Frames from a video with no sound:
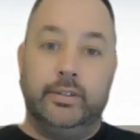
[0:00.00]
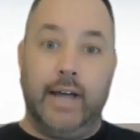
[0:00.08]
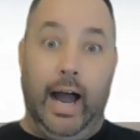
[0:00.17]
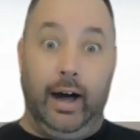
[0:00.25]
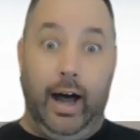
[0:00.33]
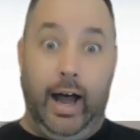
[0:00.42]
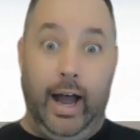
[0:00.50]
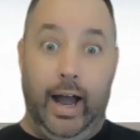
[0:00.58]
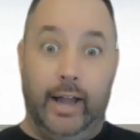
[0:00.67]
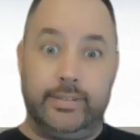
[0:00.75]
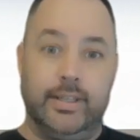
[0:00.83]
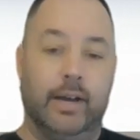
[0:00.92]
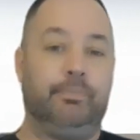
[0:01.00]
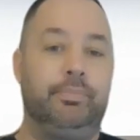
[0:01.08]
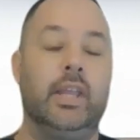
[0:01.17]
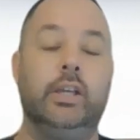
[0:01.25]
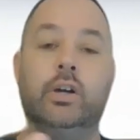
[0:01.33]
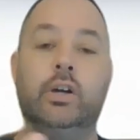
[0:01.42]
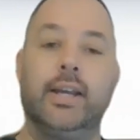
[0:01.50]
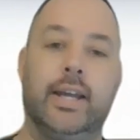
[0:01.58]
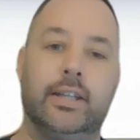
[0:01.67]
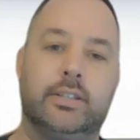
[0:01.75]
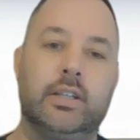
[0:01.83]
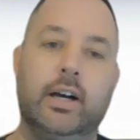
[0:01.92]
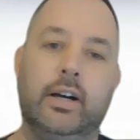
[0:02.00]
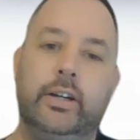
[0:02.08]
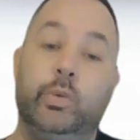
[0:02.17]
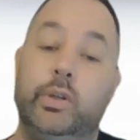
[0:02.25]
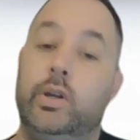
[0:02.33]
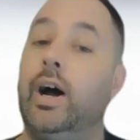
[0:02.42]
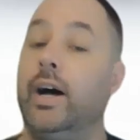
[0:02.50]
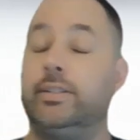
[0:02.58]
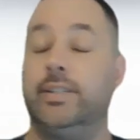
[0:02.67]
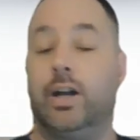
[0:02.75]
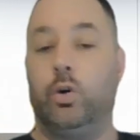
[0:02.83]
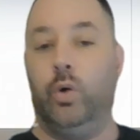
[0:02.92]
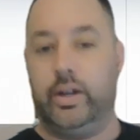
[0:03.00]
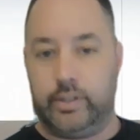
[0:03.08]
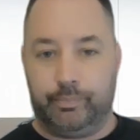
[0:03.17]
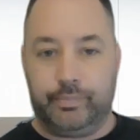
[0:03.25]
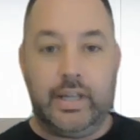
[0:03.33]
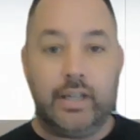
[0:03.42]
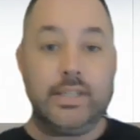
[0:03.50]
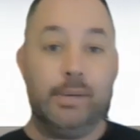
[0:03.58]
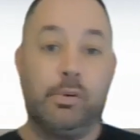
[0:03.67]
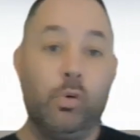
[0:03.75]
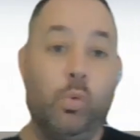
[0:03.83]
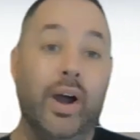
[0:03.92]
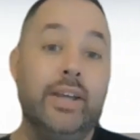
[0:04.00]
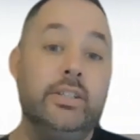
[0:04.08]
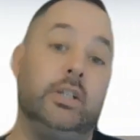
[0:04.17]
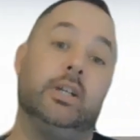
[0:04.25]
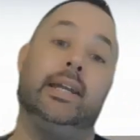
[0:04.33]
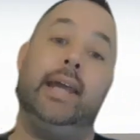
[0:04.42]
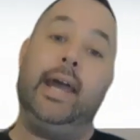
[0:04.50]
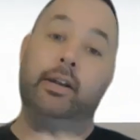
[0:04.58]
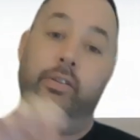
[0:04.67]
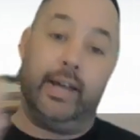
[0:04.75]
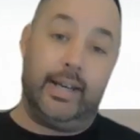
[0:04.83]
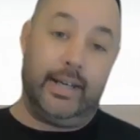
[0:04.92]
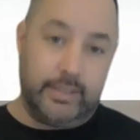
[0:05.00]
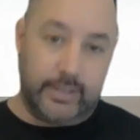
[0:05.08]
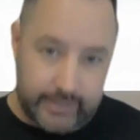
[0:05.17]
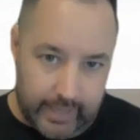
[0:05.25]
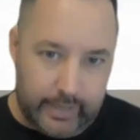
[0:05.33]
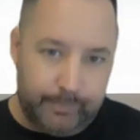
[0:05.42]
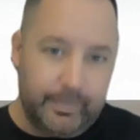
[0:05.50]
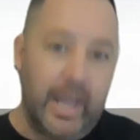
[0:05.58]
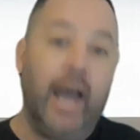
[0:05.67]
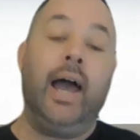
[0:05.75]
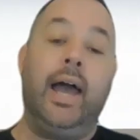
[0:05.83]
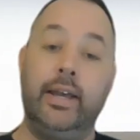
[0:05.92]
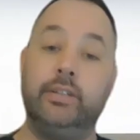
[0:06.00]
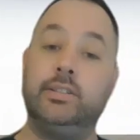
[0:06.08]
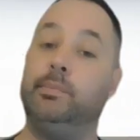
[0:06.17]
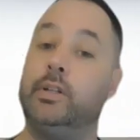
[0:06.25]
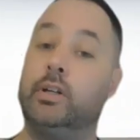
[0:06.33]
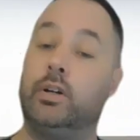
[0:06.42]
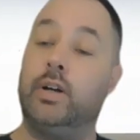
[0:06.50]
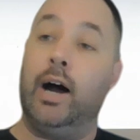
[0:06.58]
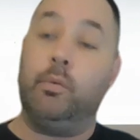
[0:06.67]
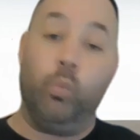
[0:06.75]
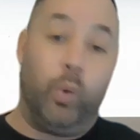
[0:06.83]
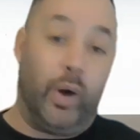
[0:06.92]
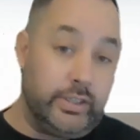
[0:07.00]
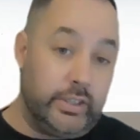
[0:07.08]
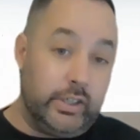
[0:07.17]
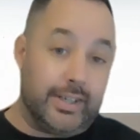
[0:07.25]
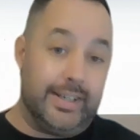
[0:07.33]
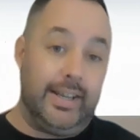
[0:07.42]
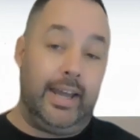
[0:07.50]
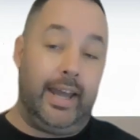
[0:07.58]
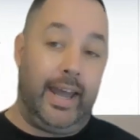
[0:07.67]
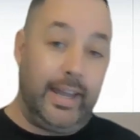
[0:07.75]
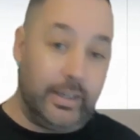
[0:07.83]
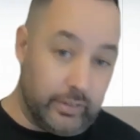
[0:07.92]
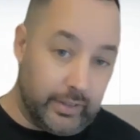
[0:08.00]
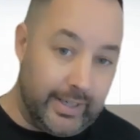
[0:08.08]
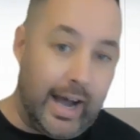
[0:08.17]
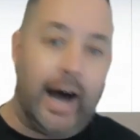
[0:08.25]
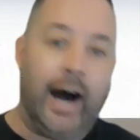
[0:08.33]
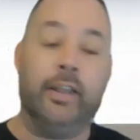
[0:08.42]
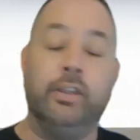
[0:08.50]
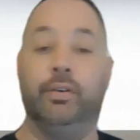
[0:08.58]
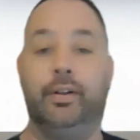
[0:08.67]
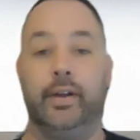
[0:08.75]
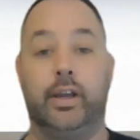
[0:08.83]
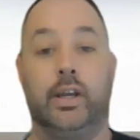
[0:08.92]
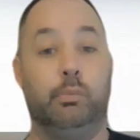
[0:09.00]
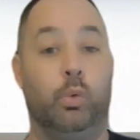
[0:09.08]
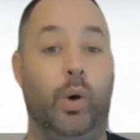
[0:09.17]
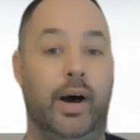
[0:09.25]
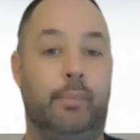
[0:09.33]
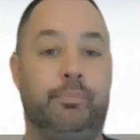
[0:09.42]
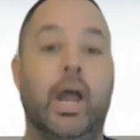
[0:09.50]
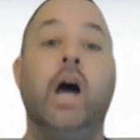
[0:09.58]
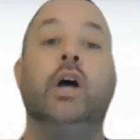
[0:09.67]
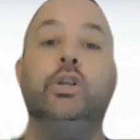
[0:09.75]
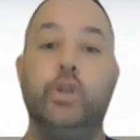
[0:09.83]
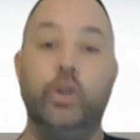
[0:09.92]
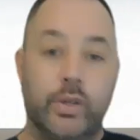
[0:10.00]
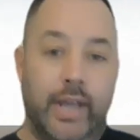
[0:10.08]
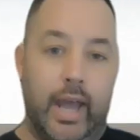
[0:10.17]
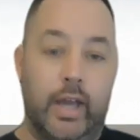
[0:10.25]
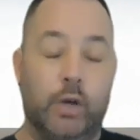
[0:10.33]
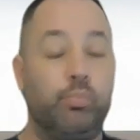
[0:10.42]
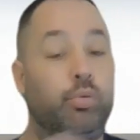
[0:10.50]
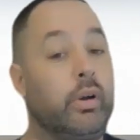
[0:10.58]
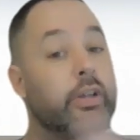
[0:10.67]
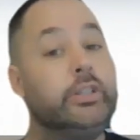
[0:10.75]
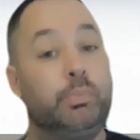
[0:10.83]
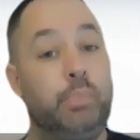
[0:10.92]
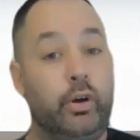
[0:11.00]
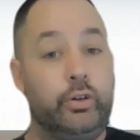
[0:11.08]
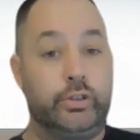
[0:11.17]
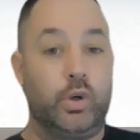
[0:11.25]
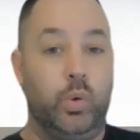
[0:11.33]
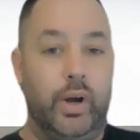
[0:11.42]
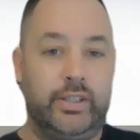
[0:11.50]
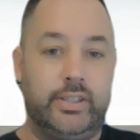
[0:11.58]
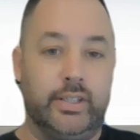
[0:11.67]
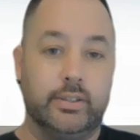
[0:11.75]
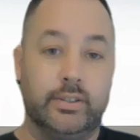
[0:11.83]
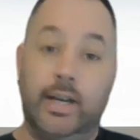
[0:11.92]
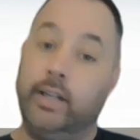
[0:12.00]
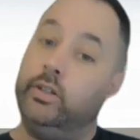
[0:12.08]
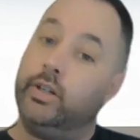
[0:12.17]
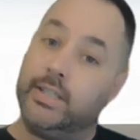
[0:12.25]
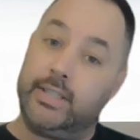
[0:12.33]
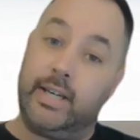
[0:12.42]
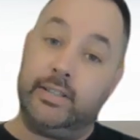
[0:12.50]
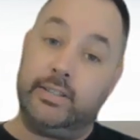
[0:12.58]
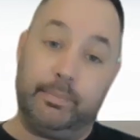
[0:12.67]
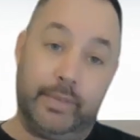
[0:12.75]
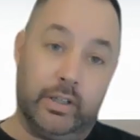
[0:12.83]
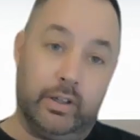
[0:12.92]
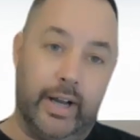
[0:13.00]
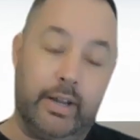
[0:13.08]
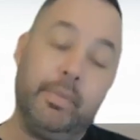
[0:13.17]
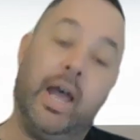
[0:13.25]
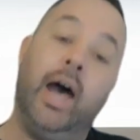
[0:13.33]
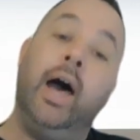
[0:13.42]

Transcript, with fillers: silence. You're going to get silence when you ask that question. There's a number of ways that you can handle that instead. And some of the um, ways that you can handle it are the following. Number one, you can presuppose the questions and you can say something like,